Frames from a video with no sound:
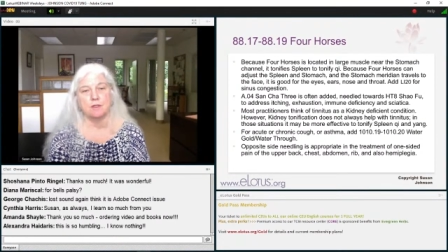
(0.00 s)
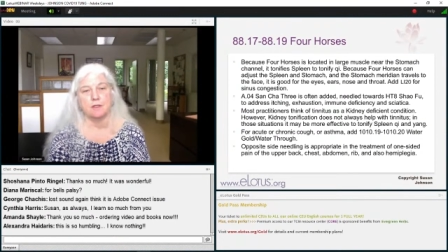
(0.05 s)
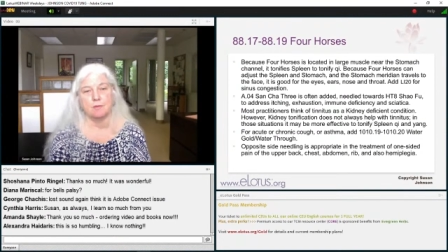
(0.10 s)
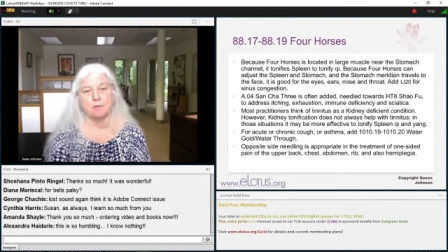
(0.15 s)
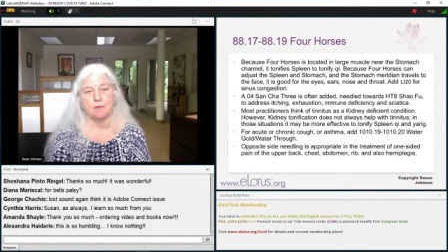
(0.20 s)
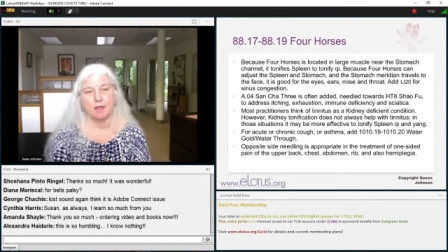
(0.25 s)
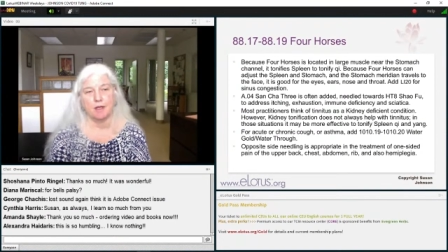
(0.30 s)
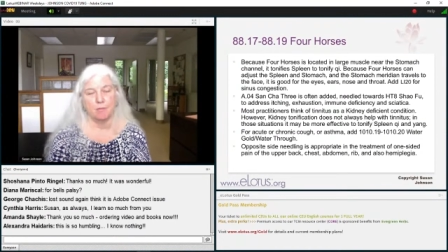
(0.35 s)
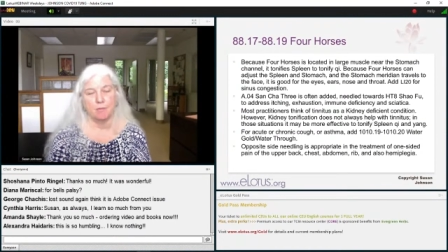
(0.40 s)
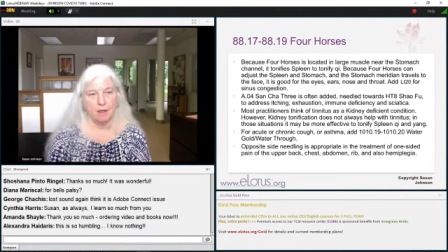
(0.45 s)
In
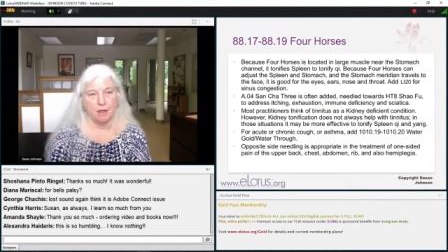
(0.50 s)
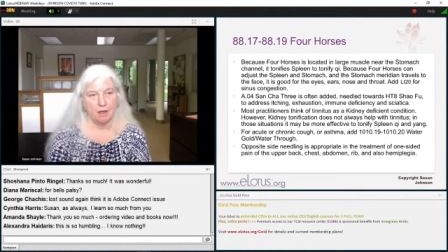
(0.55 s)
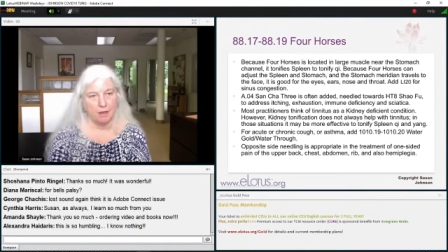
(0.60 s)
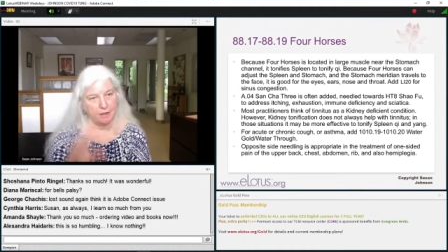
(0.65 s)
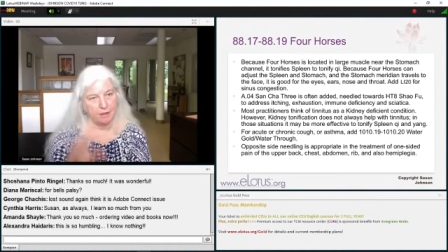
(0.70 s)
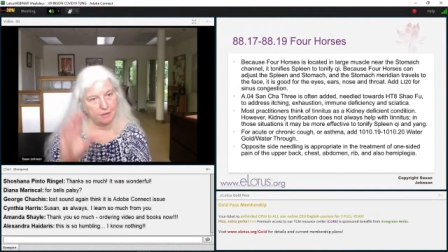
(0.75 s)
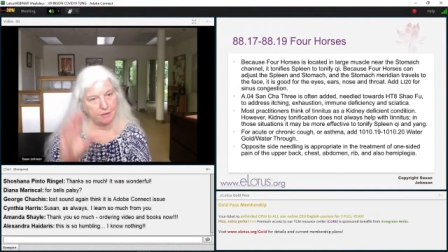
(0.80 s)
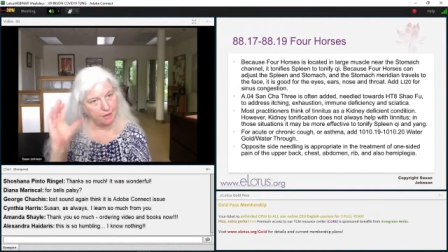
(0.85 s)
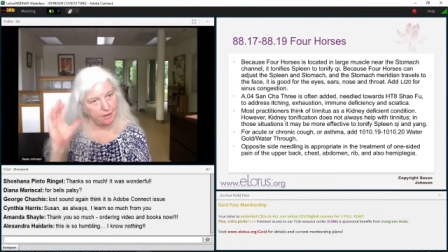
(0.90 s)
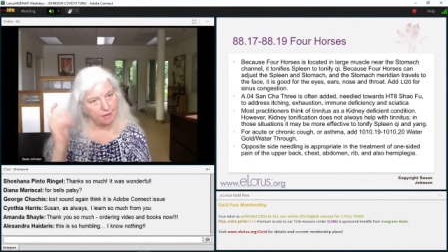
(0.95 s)
my
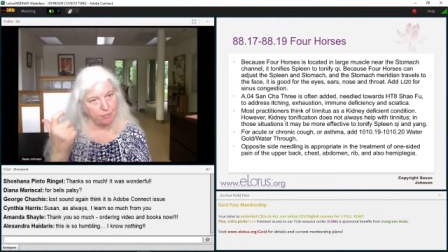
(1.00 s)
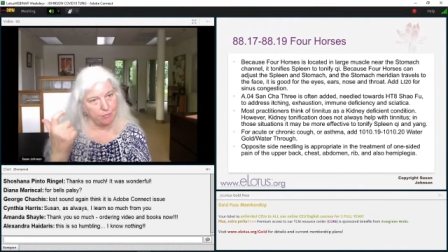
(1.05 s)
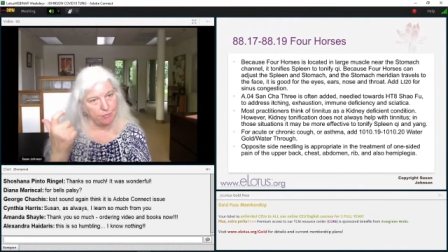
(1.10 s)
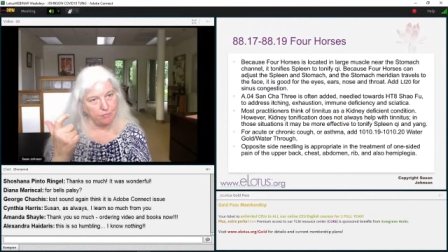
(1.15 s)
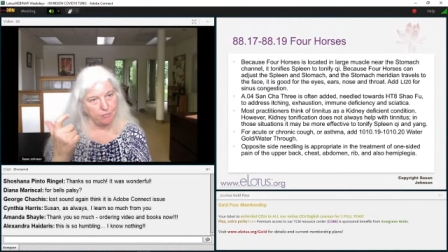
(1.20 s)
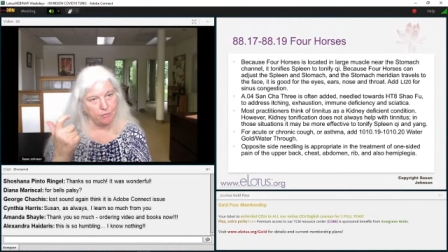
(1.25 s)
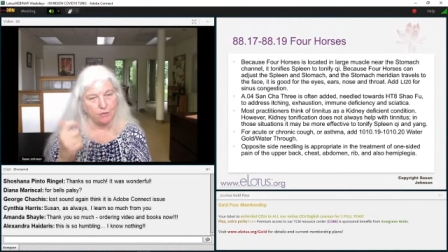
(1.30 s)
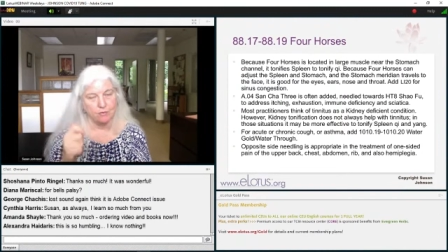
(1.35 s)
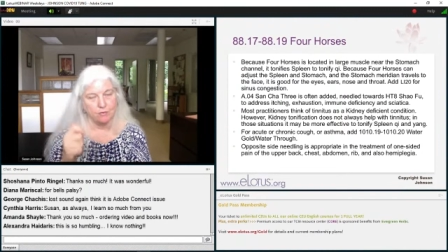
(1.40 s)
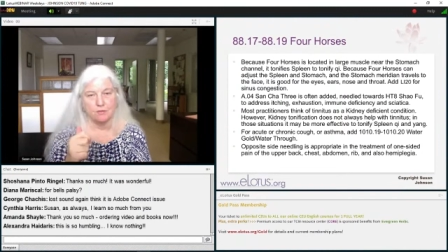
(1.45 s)
mind, I
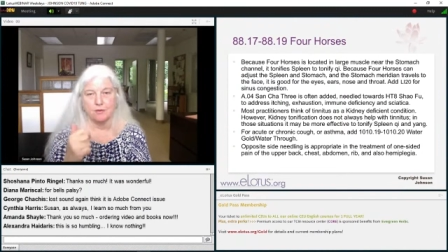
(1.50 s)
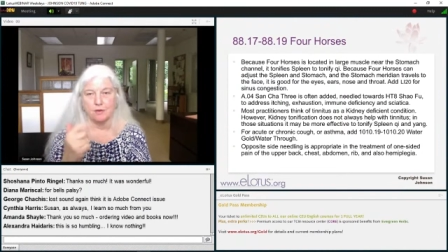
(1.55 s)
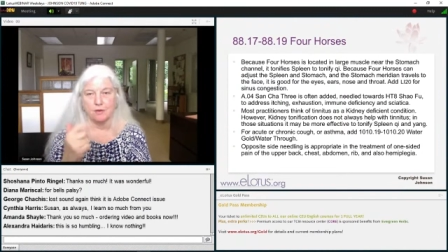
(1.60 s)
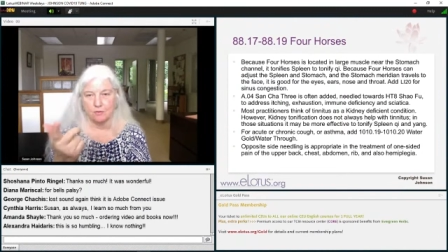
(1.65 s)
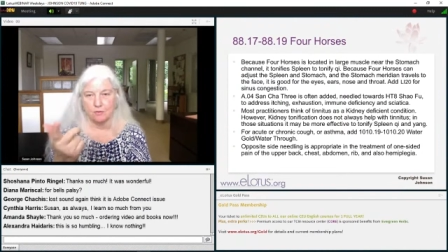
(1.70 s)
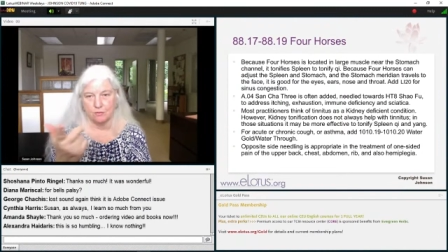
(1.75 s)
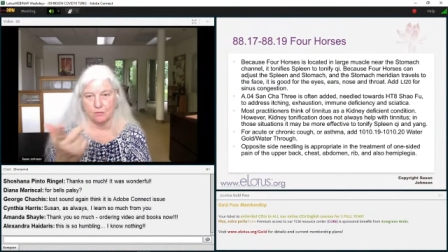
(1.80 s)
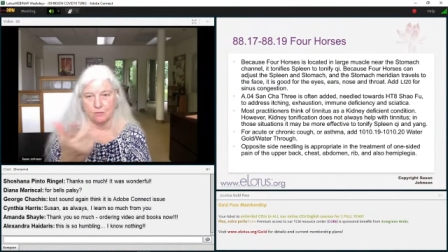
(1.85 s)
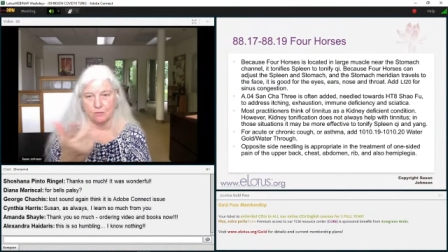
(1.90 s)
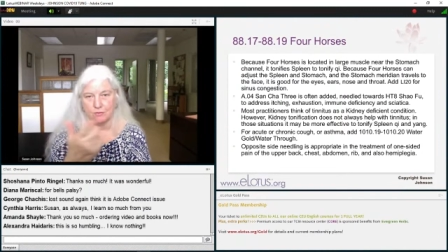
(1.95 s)
reverse those,